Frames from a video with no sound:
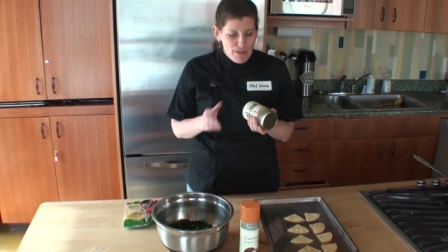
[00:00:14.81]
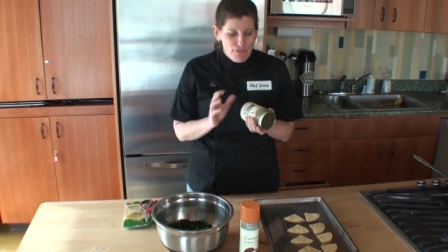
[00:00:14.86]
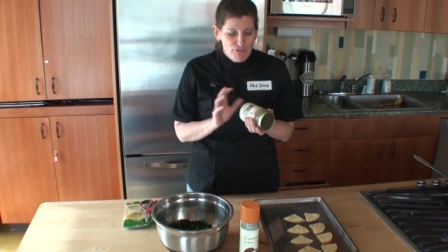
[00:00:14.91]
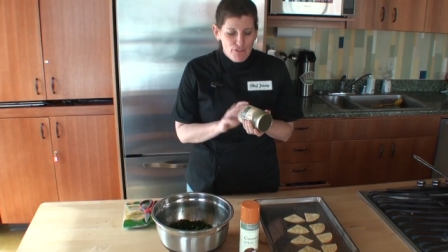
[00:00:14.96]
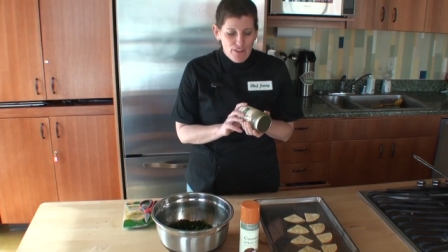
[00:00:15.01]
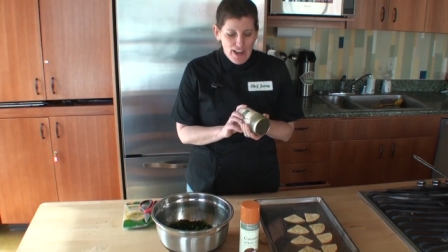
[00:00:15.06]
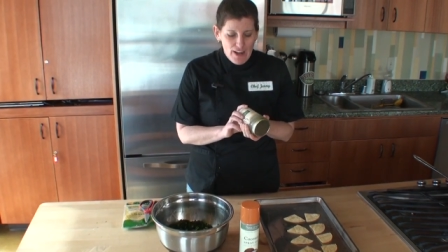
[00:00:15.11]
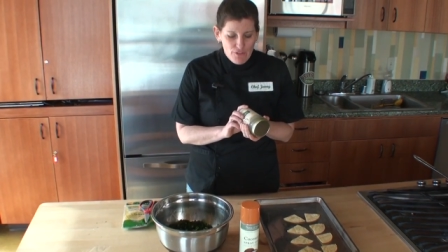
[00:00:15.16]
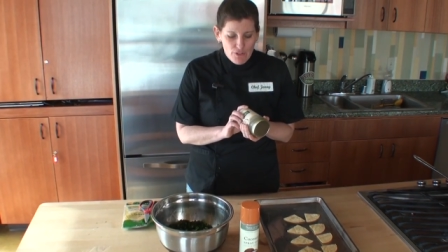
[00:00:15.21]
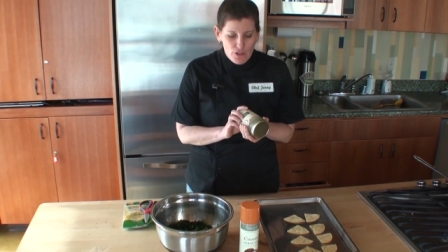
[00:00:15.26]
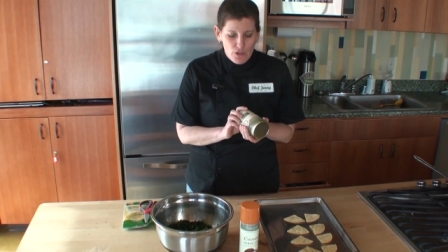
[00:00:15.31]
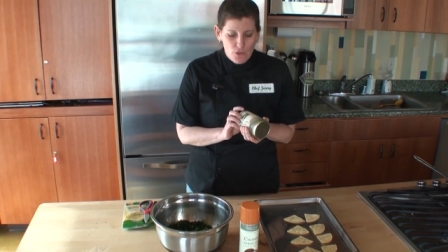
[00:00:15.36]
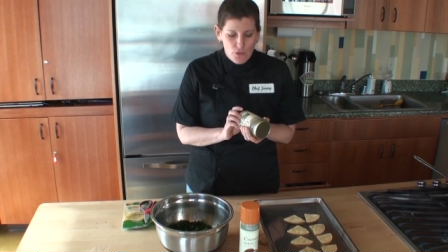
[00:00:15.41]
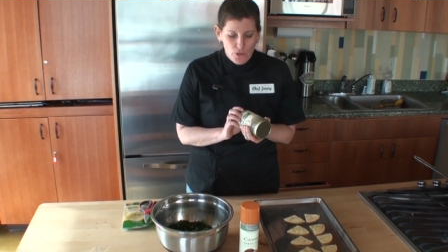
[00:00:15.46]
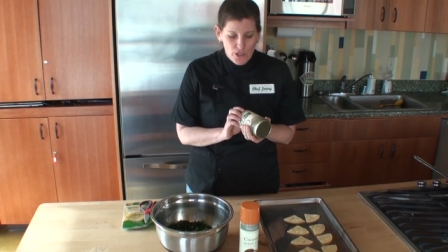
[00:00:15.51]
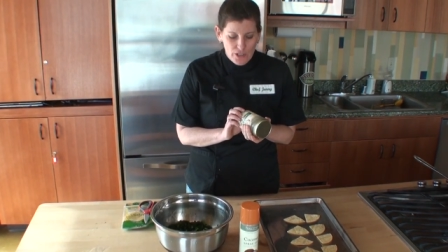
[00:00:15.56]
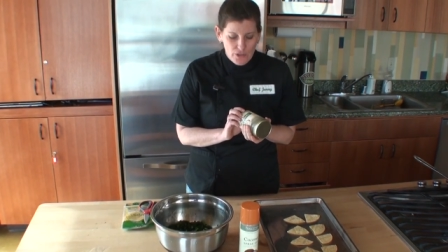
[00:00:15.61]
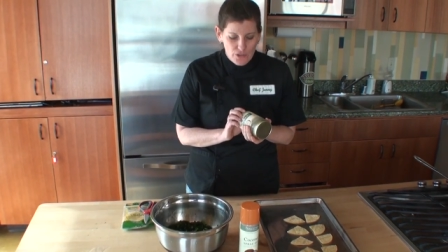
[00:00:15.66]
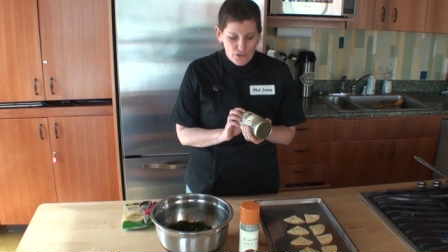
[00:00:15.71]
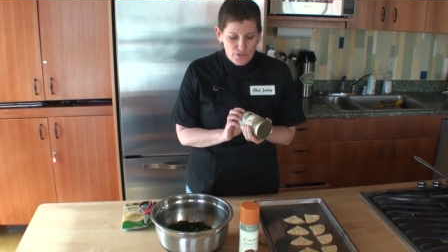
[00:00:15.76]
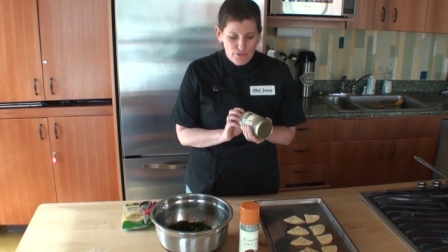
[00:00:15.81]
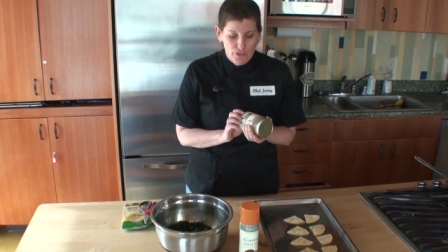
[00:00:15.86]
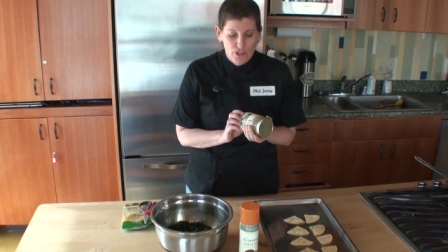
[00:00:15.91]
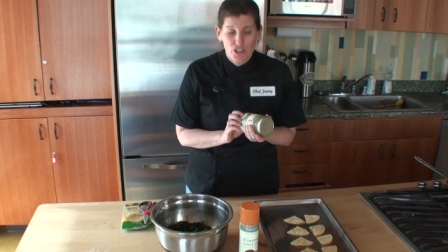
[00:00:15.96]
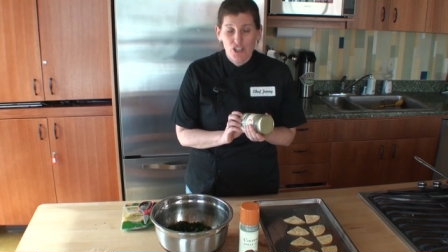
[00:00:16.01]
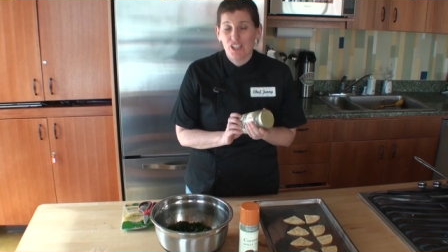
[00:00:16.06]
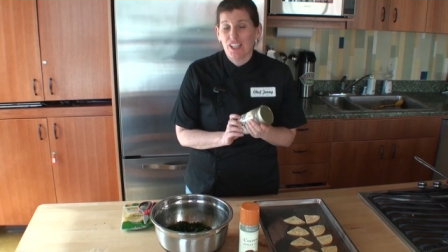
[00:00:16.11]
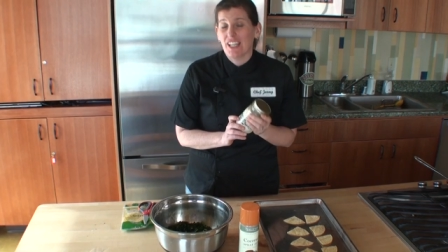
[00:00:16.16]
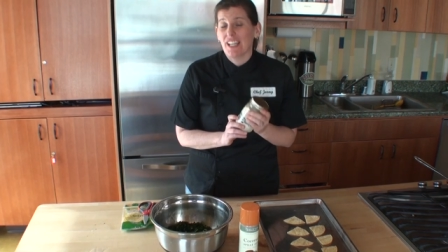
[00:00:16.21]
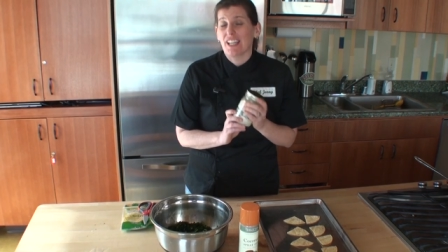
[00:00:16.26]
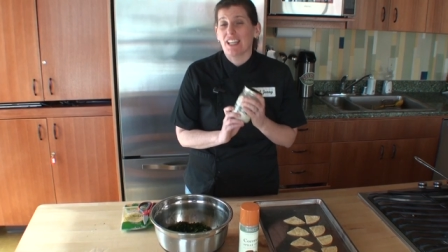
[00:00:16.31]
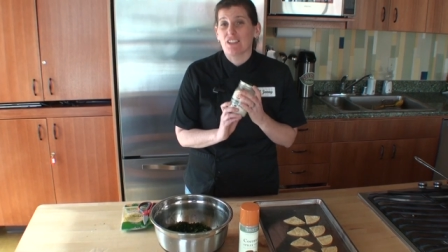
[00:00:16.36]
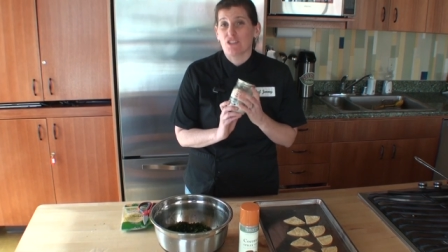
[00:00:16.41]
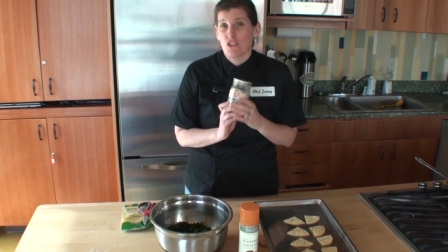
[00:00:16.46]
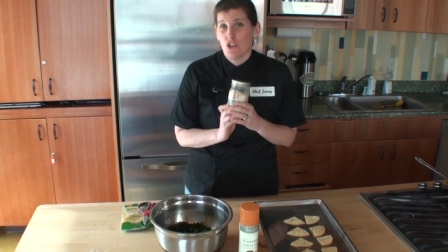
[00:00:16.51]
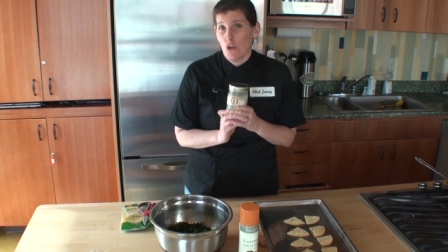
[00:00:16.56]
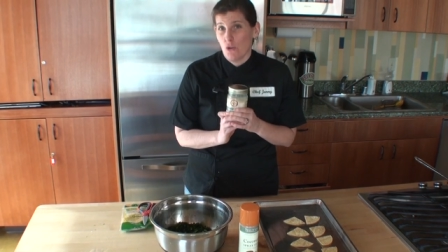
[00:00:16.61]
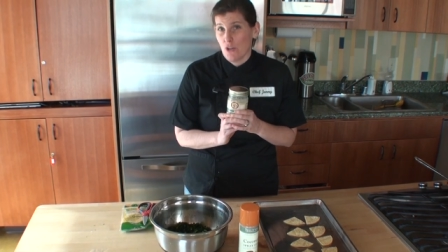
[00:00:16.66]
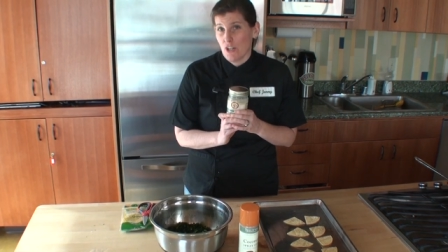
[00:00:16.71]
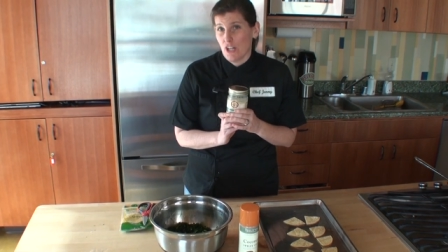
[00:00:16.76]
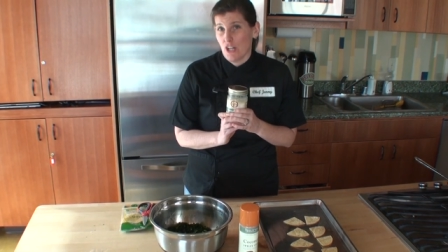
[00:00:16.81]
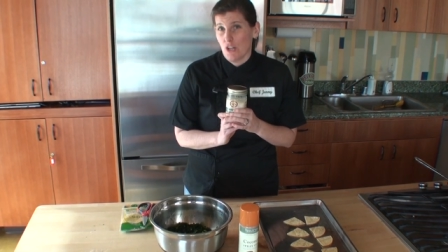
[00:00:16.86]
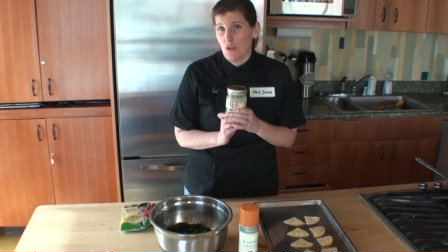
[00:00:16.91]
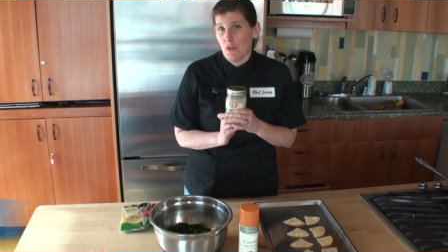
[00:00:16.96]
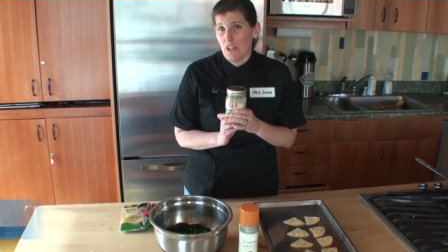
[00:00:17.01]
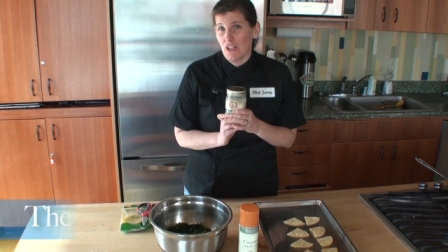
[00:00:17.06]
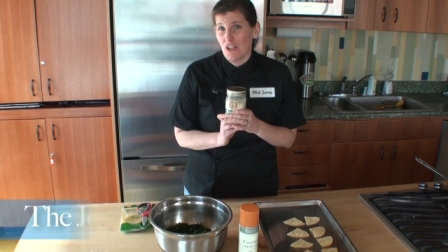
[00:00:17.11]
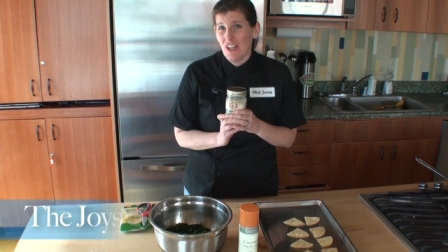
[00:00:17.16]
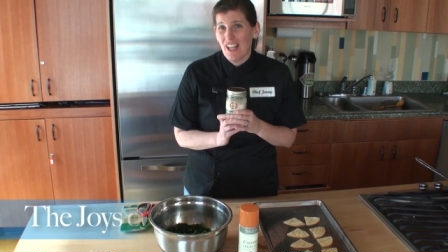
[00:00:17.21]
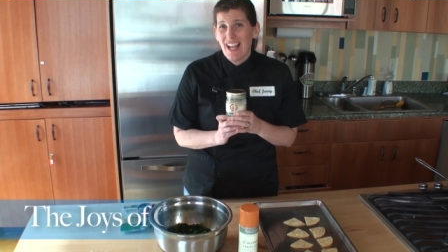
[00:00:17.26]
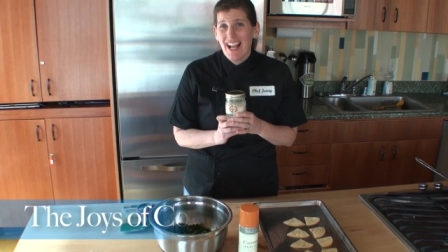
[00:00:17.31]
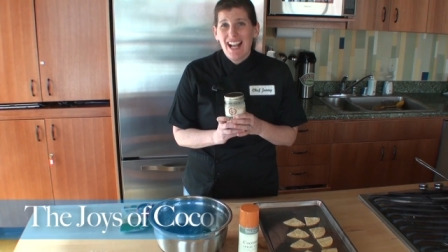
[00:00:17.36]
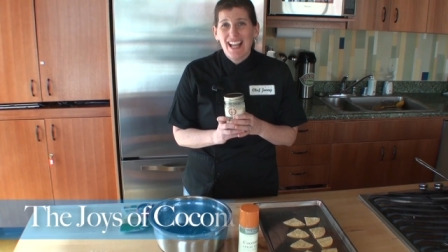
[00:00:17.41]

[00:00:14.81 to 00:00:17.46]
my favorite oils for cooking is coconut oil.